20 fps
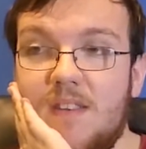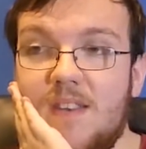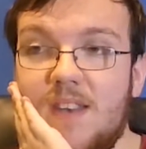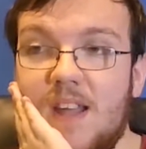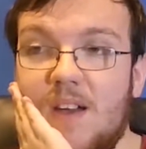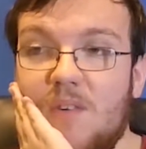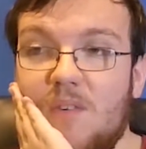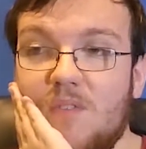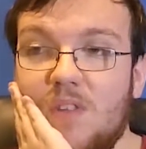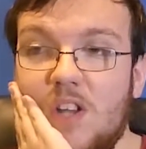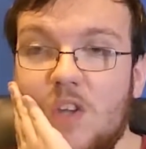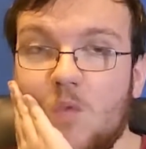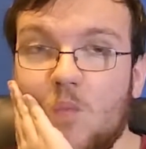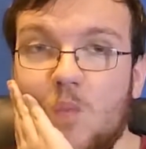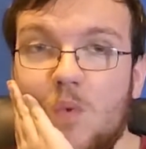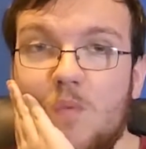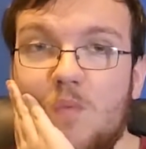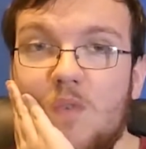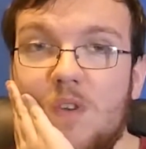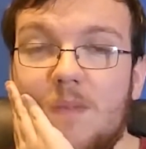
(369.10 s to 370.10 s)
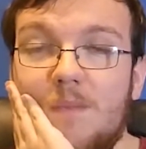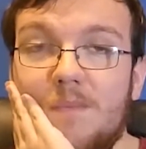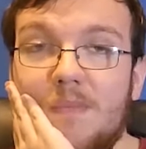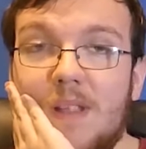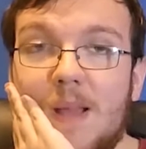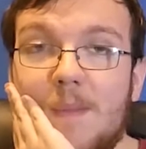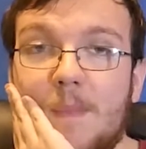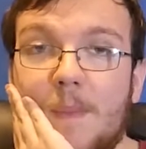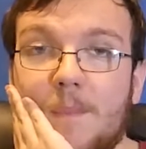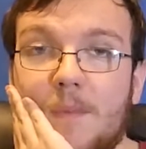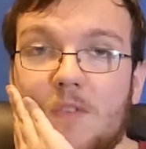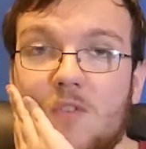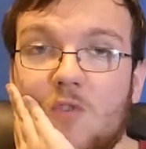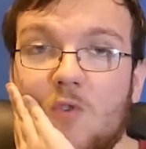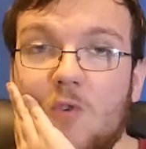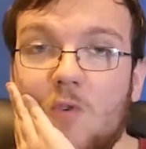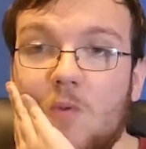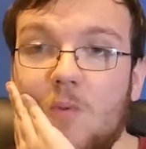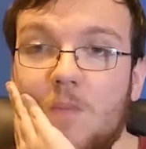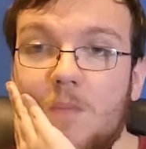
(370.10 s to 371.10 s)
nowadays we wouldn't blame him at
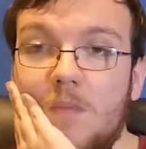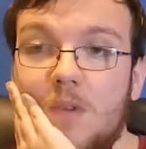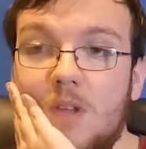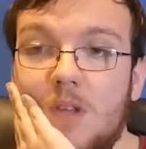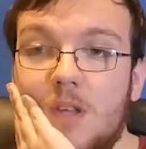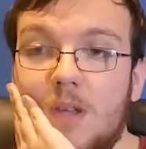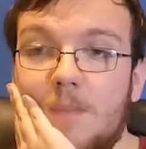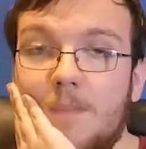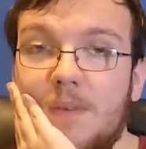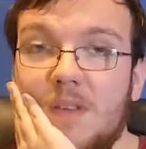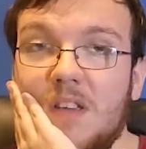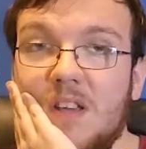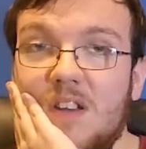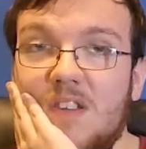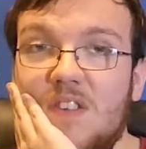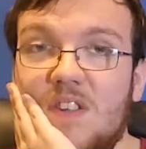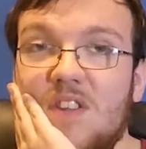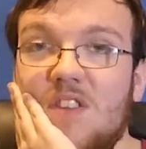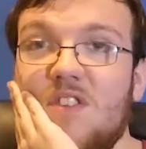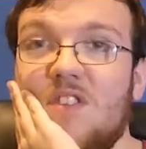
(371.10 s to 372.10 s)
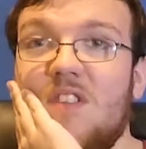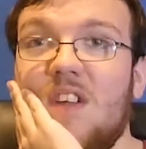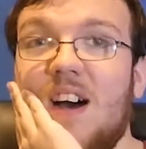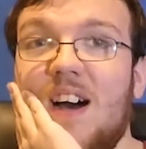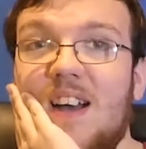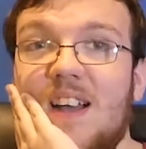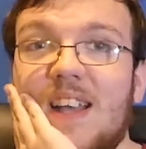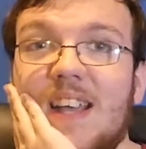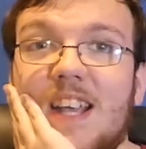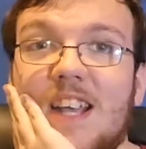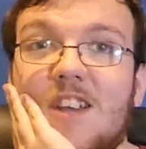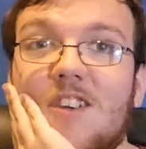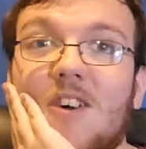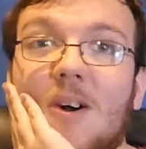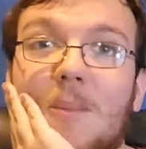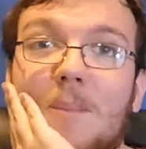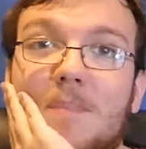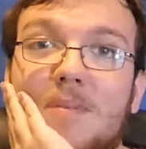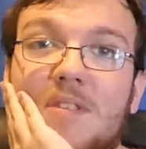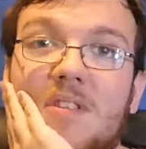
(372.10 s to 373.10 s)
all, because he's that
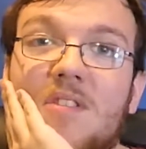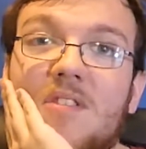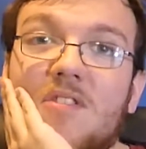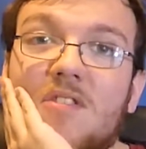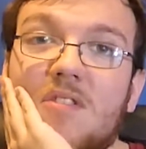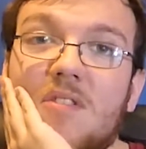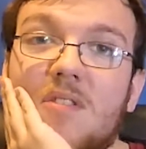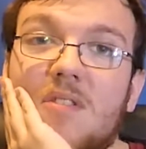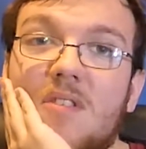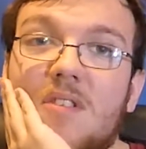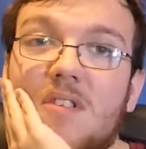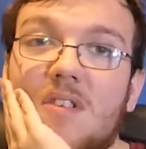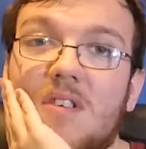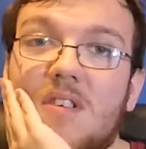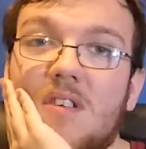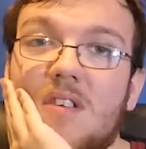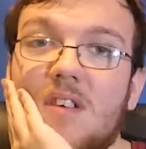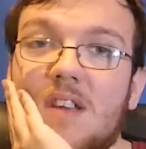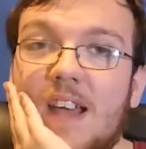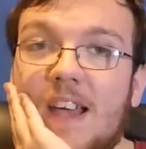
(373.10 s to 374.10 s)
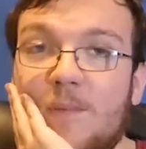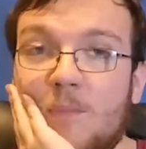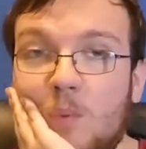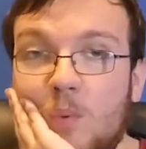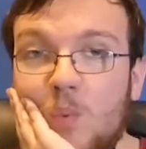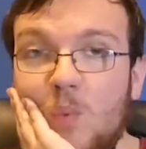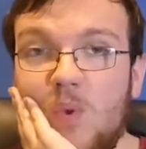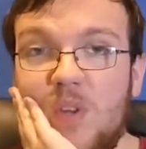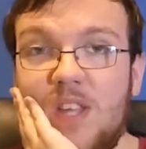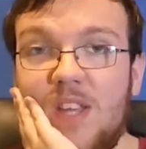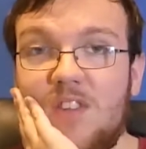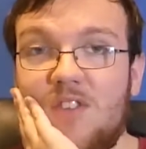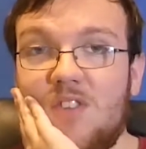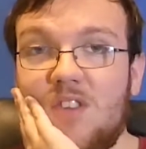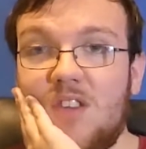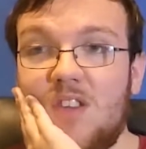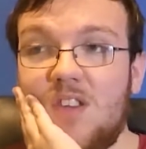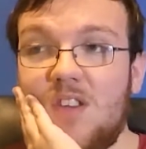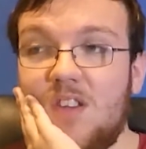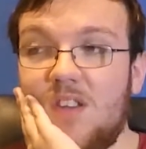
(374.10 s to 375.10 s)
incompetent, Ed Woodward is.
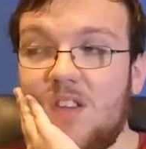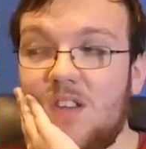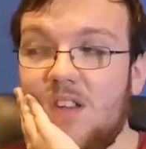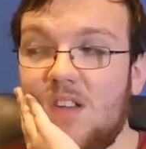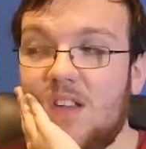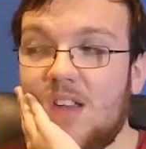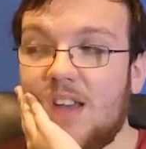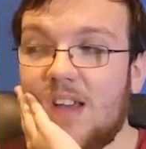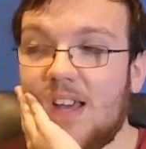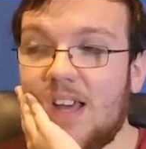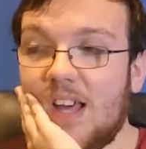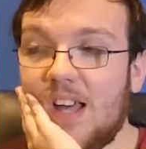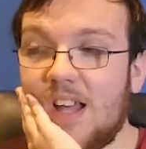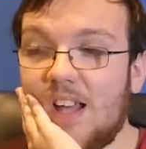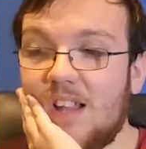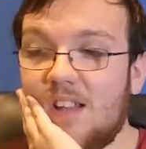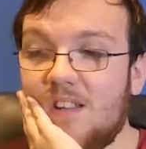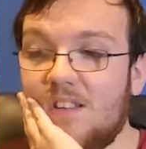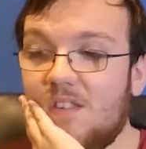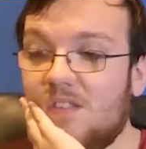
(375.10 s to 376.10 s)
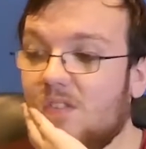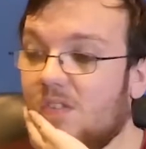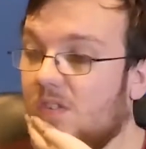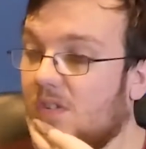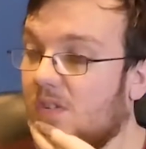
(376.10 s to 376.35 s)
And